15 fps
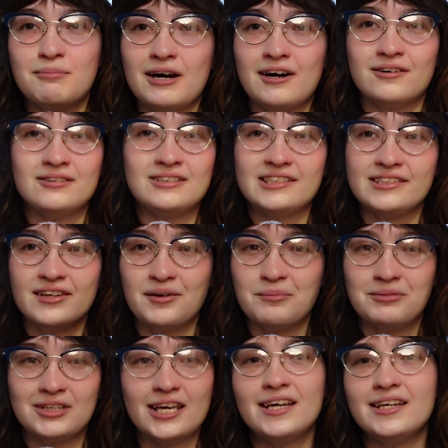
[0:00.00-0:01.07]
about
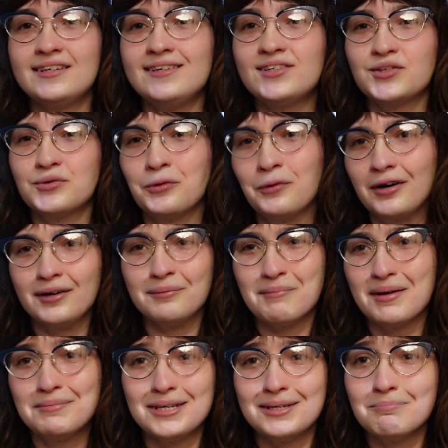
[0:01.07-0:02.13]
some kids or
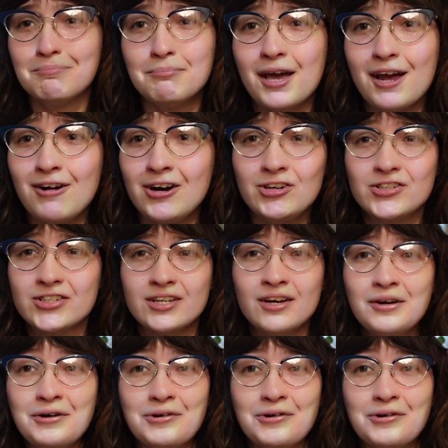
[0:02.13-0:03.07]
maybe bears